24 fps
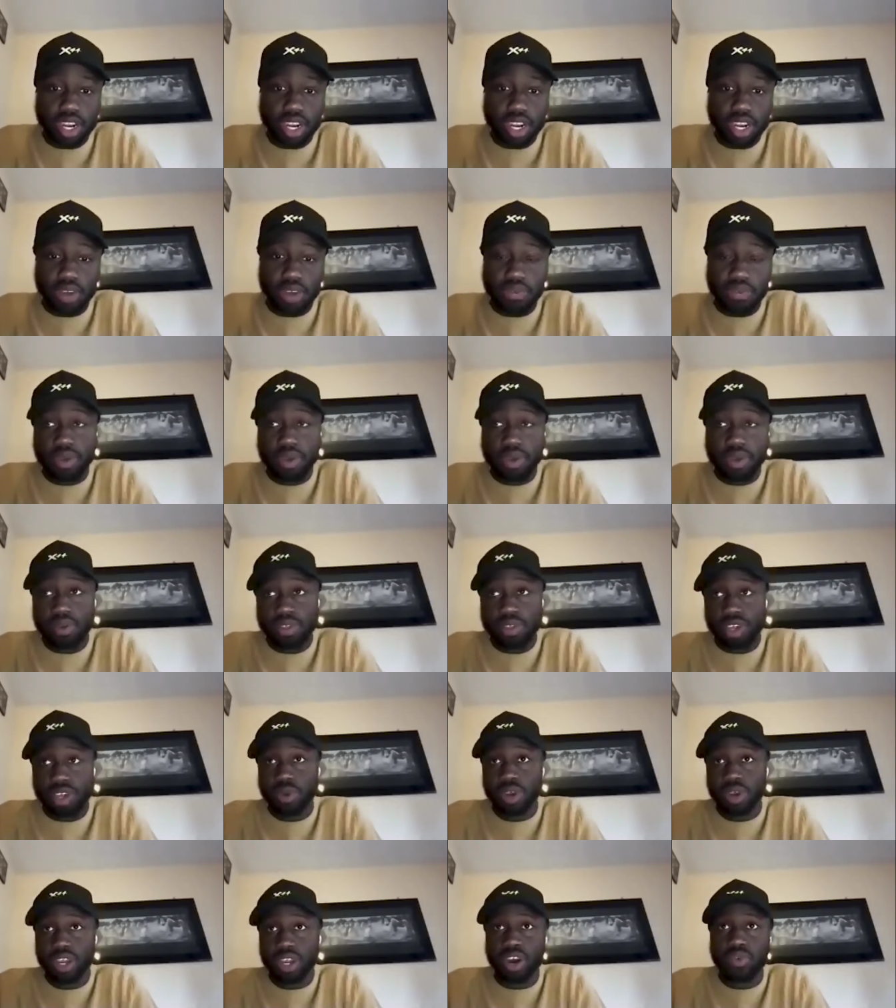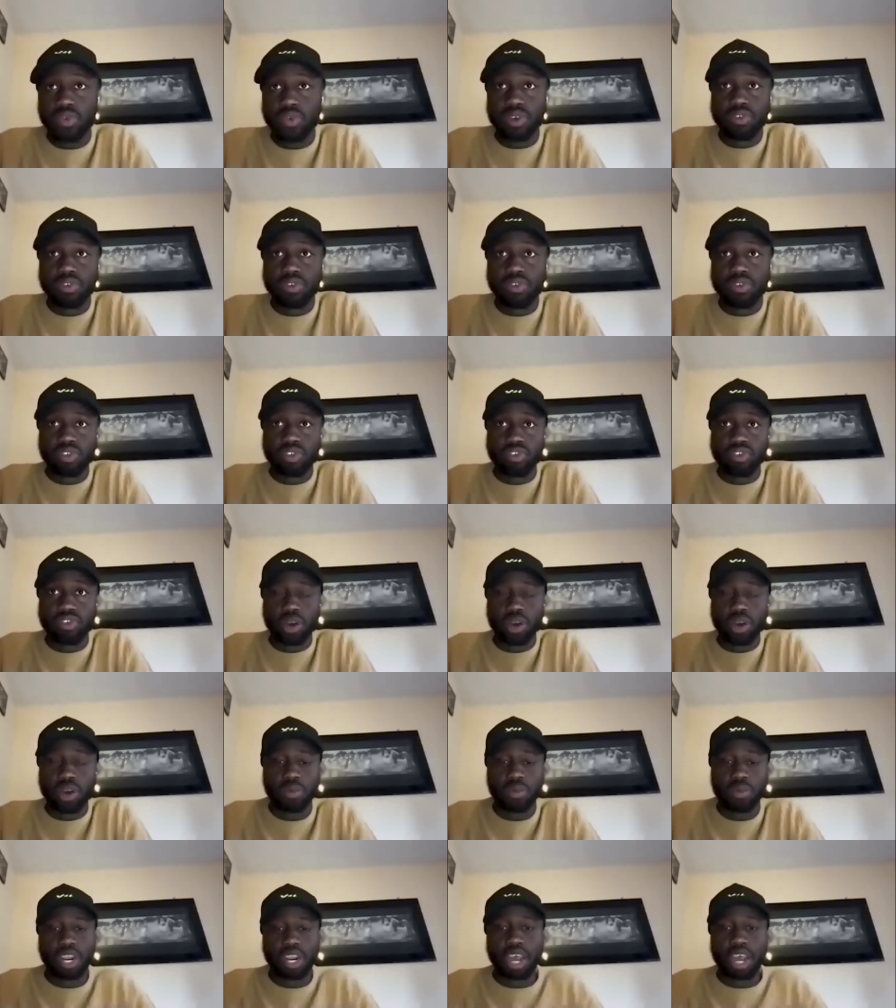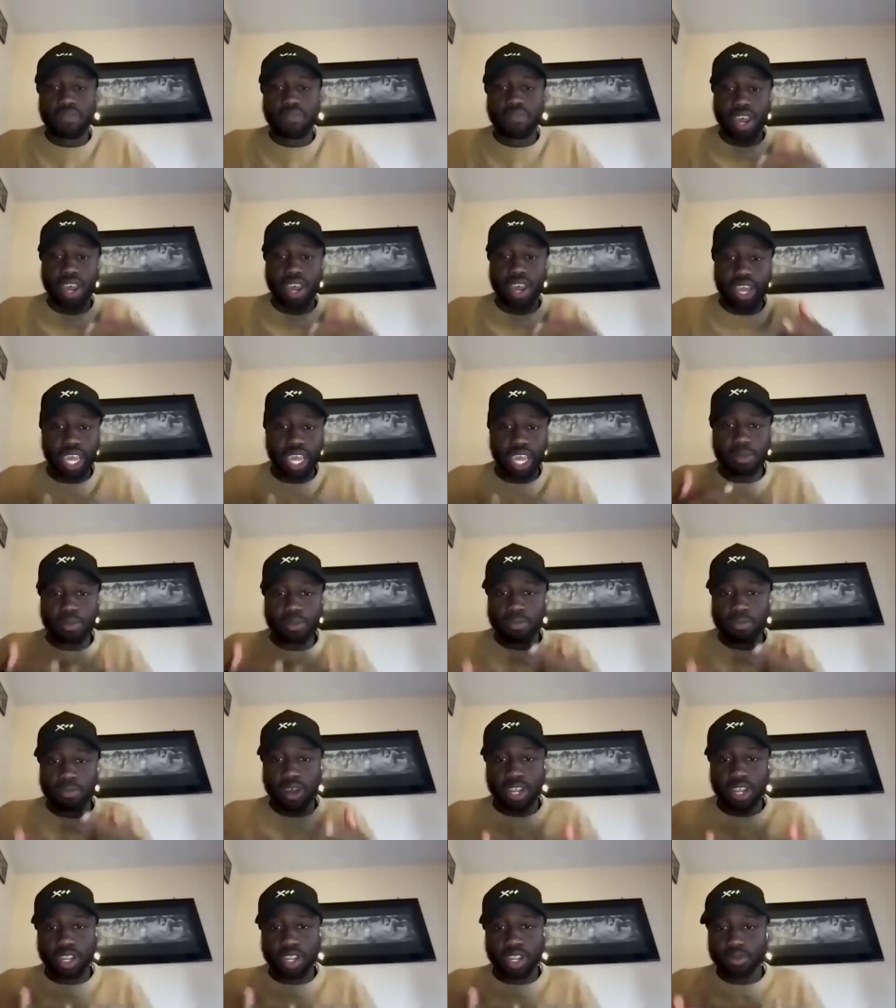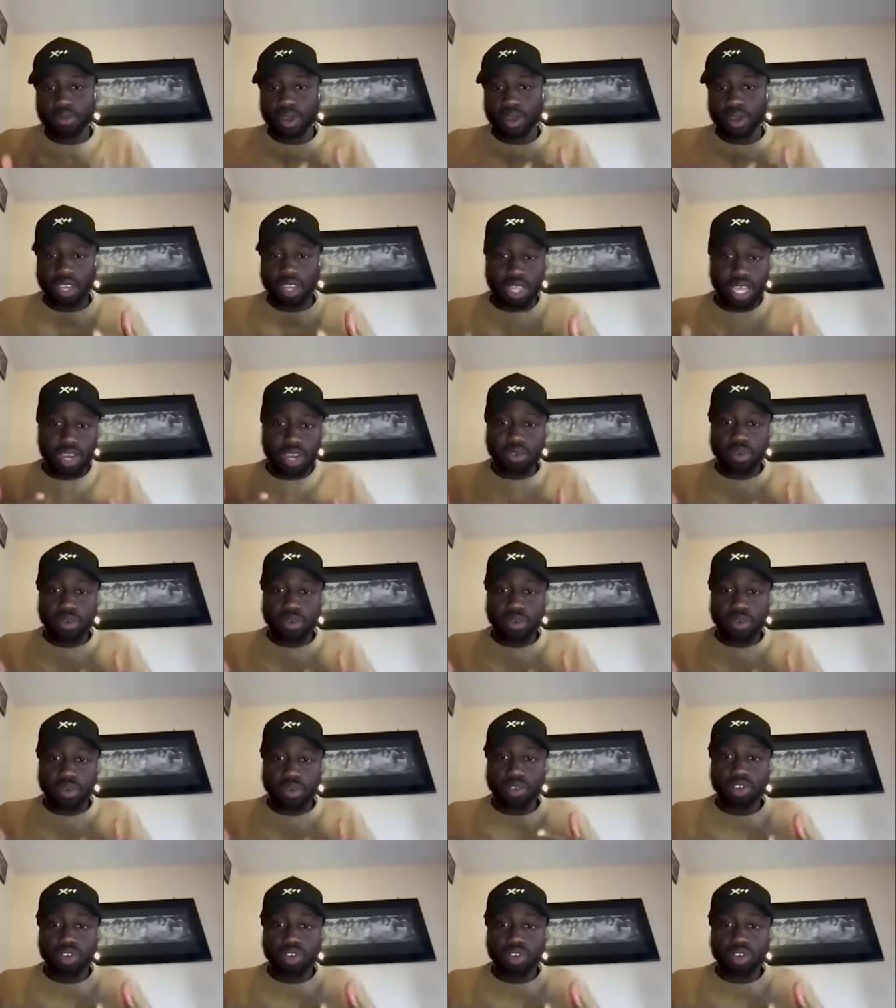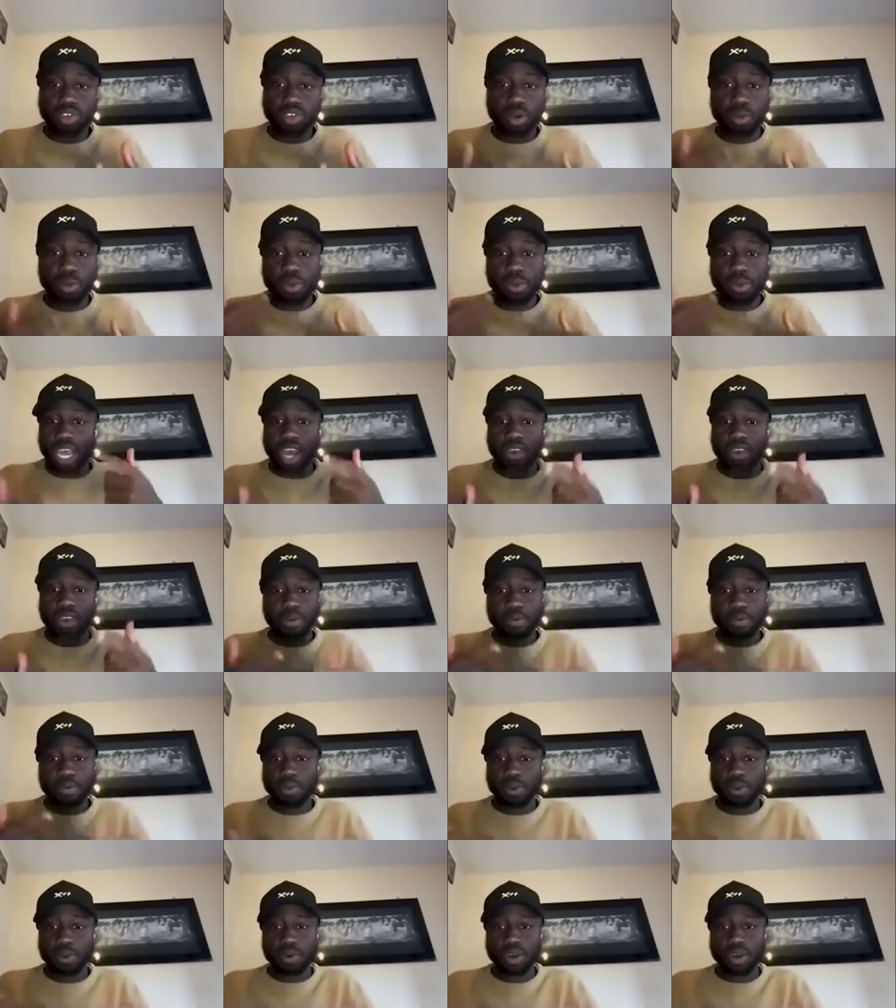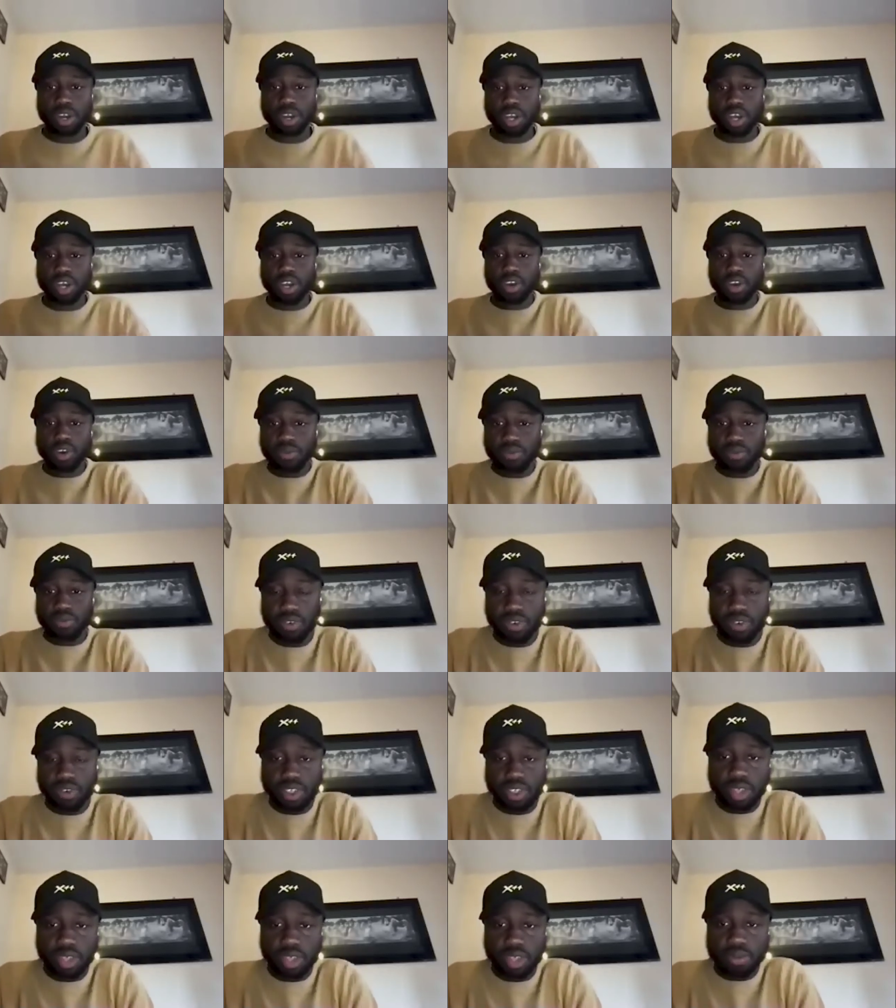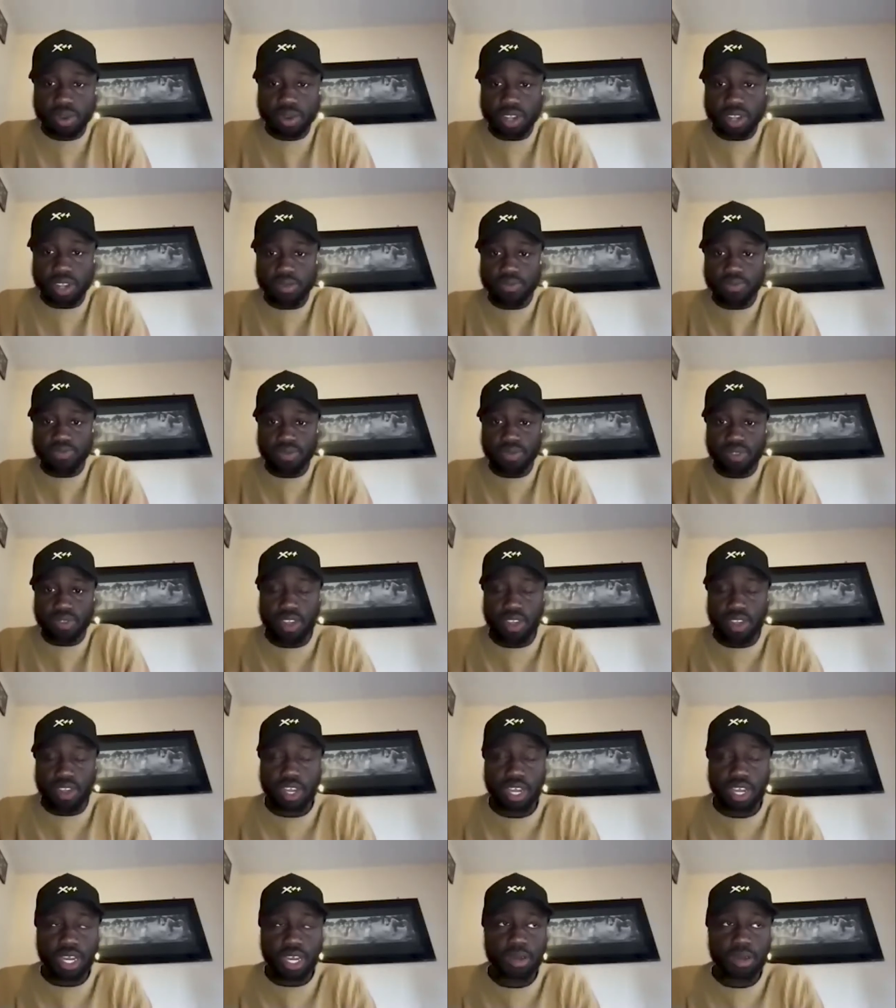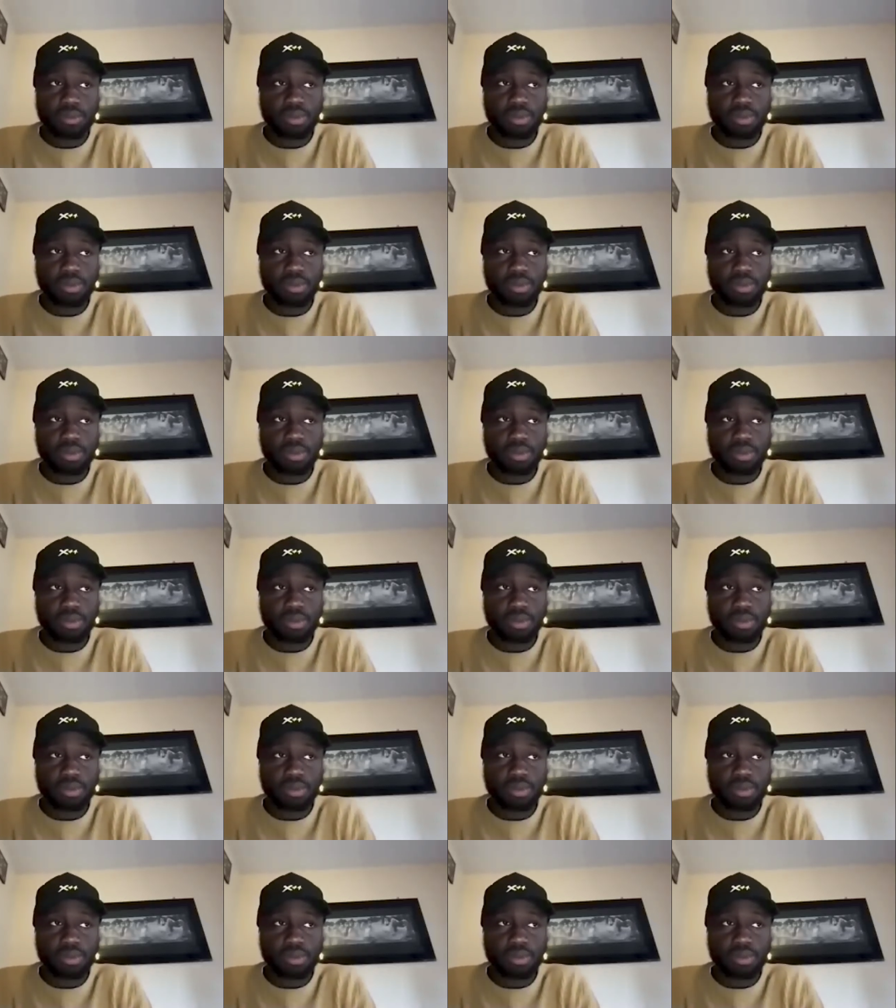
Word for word: And luckily enough, he was acquitted halfway through the trial, but that fire kept burning because I knew so many other people were going through the similar